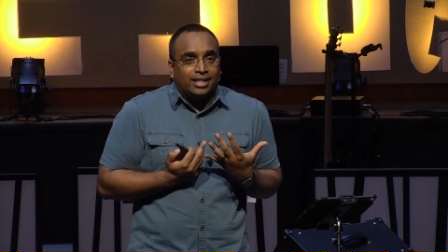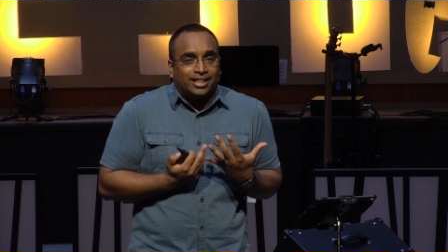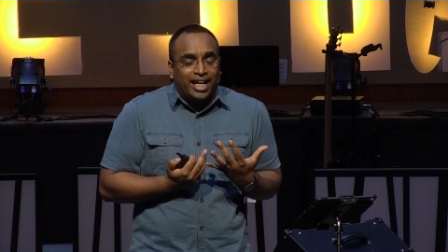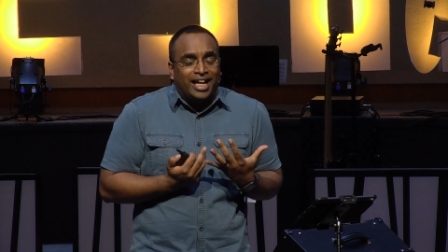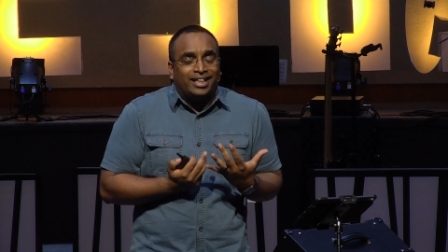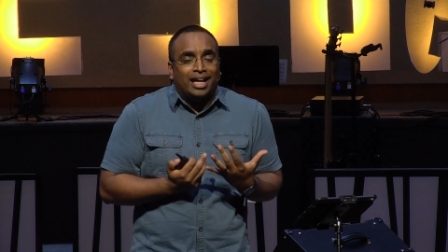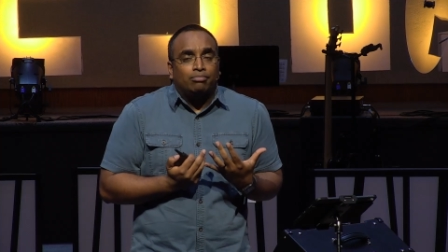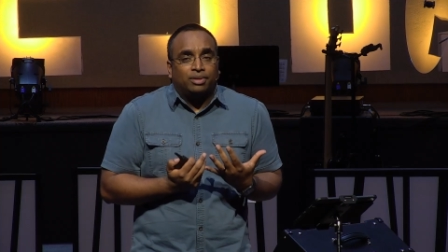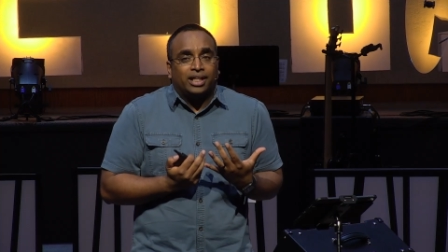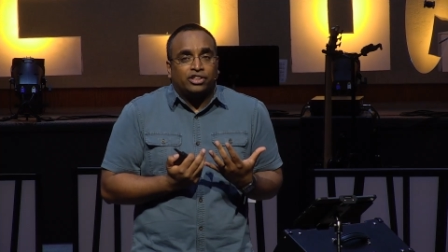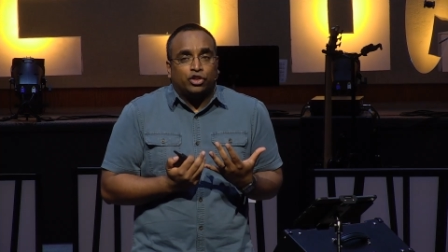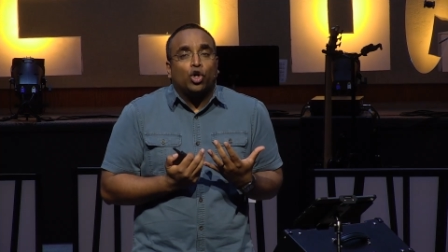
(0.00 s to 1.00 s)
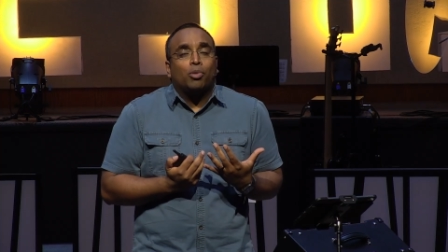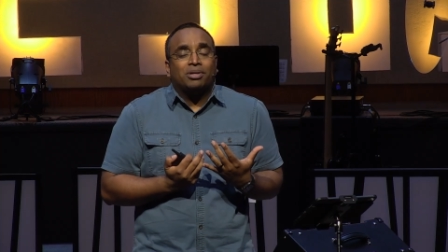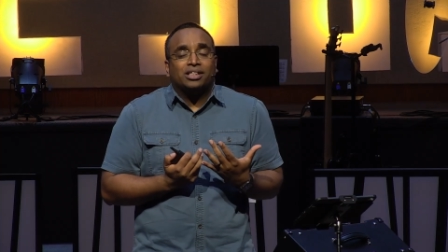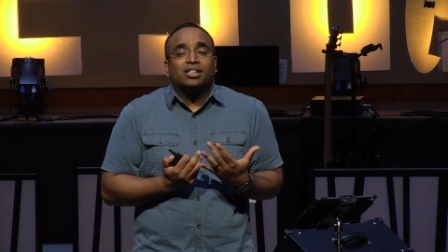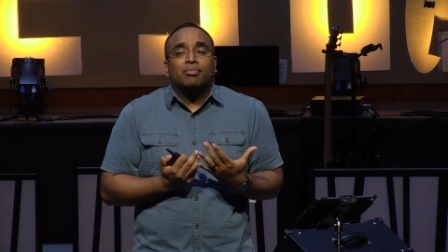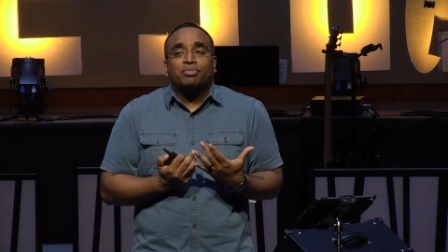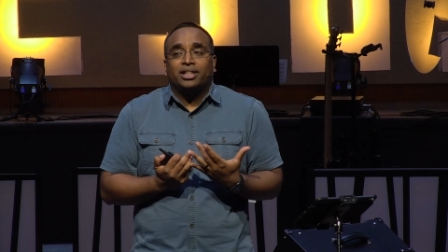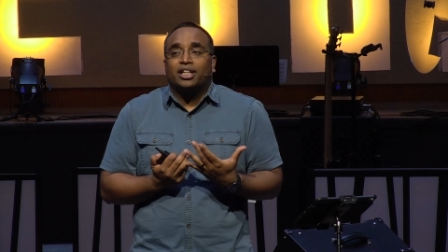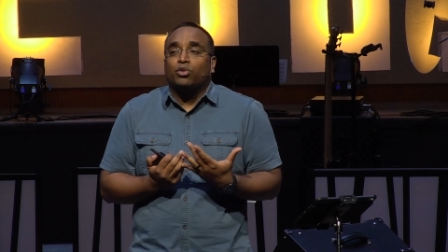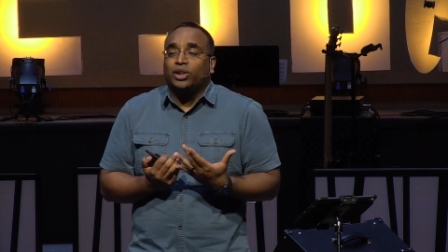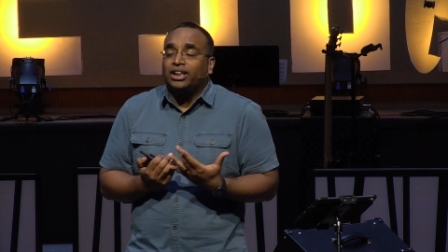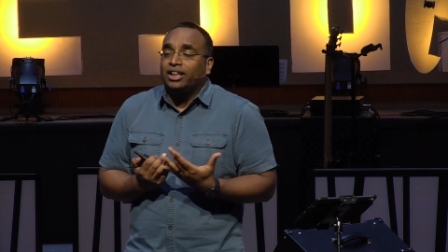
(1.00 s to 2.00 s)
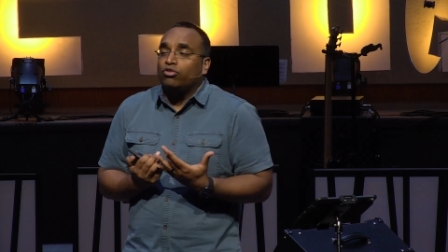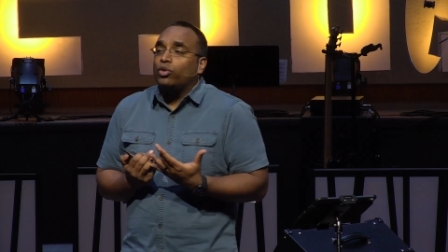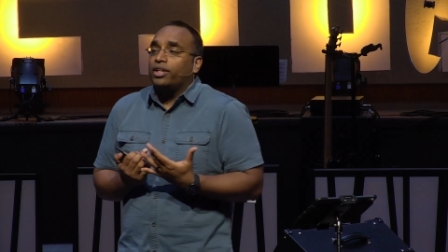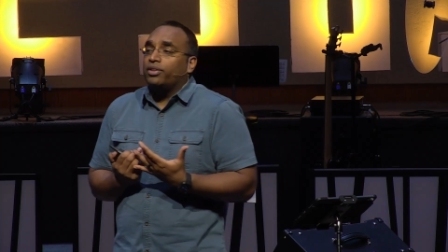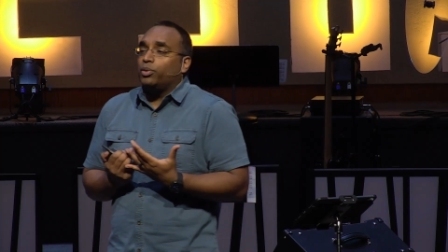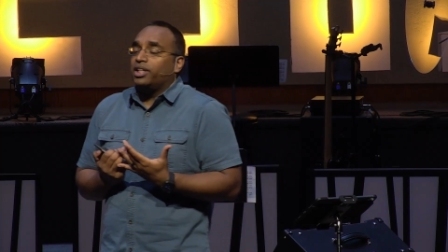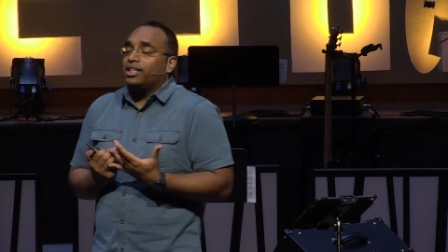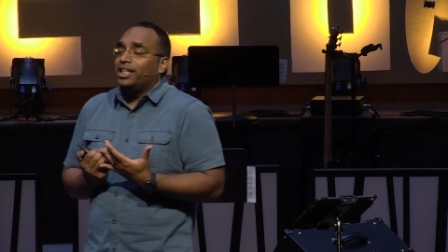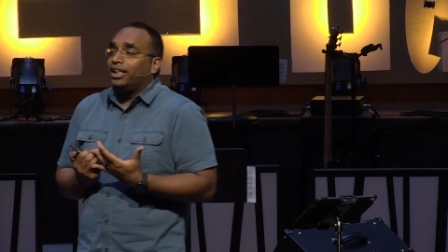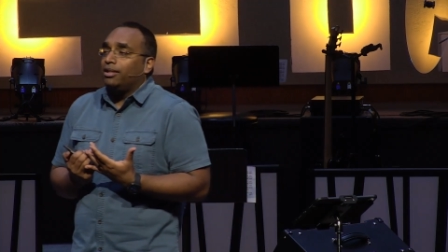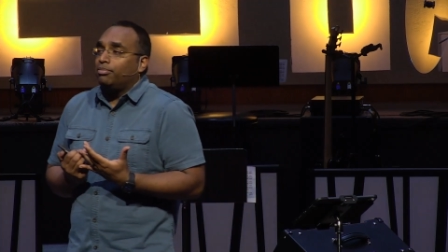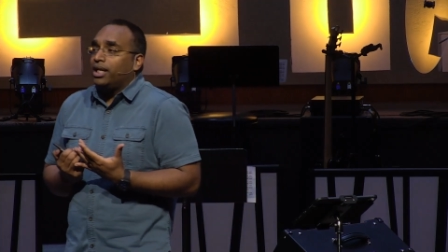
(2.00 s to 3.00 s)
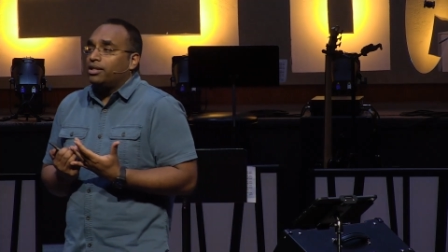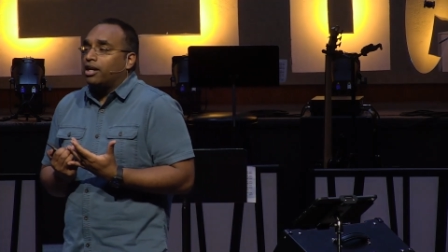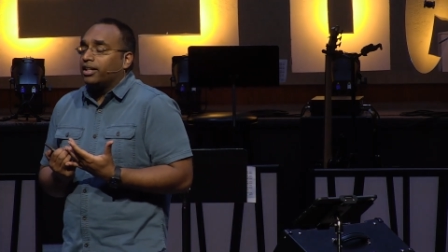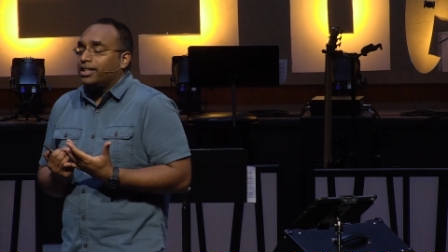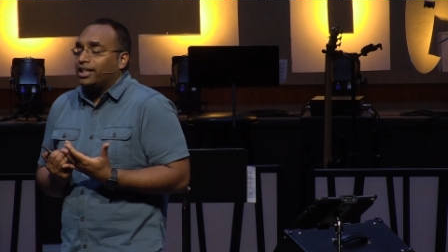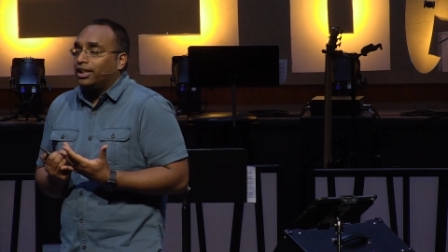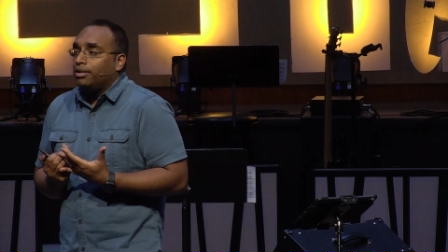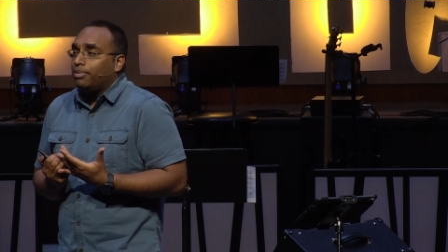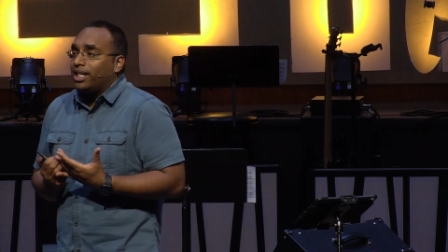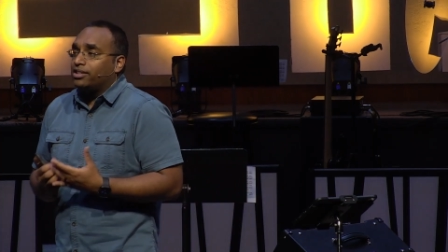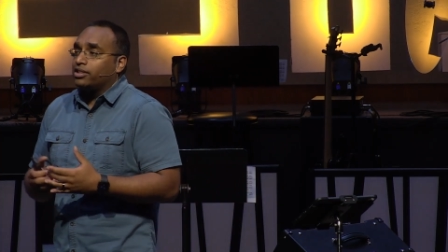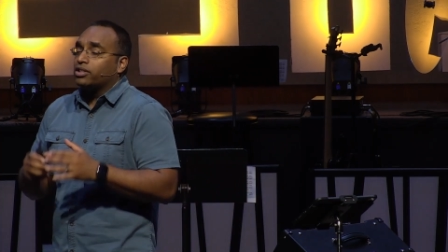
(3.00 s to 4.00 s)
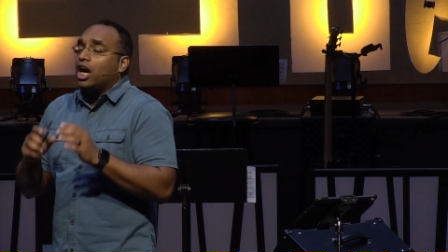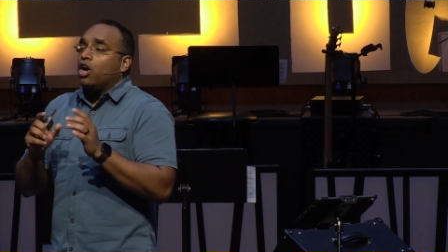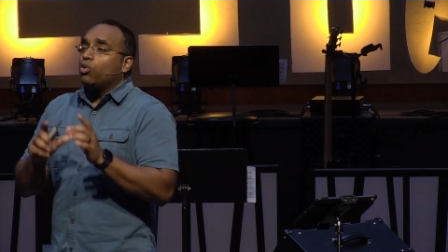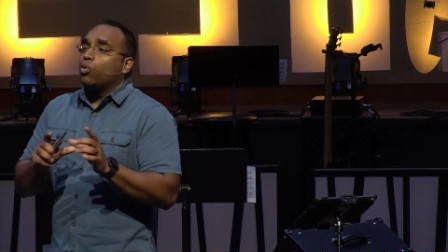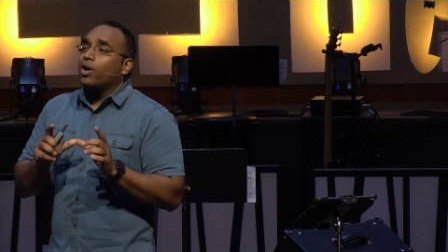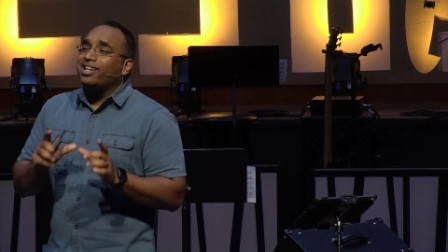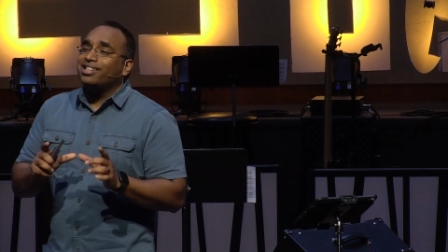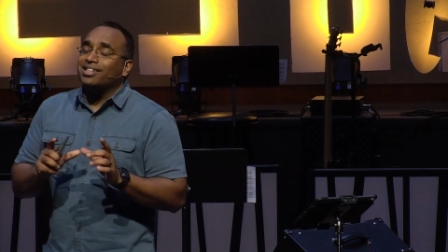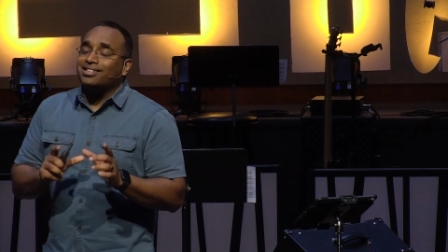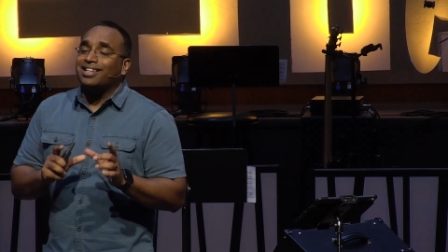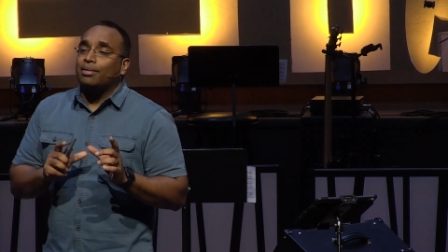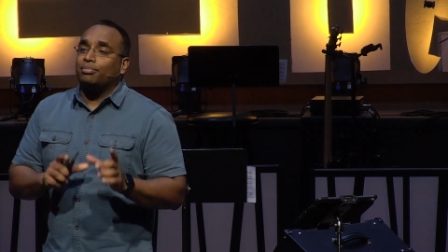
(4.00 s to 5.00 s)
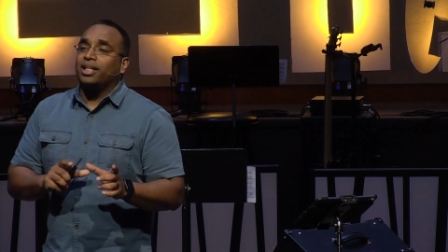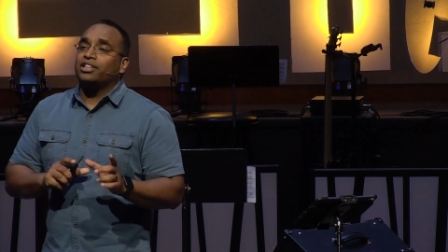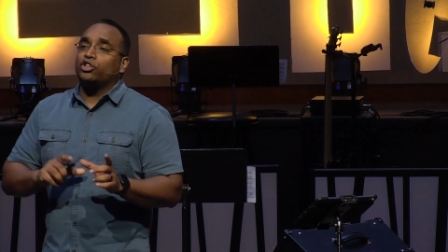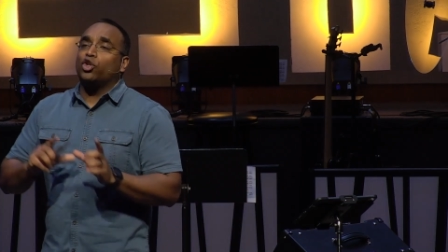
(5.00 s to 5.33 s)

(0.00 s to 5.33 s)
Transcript: take that blessed hope as something that we live with on a daily basis, what does that blessed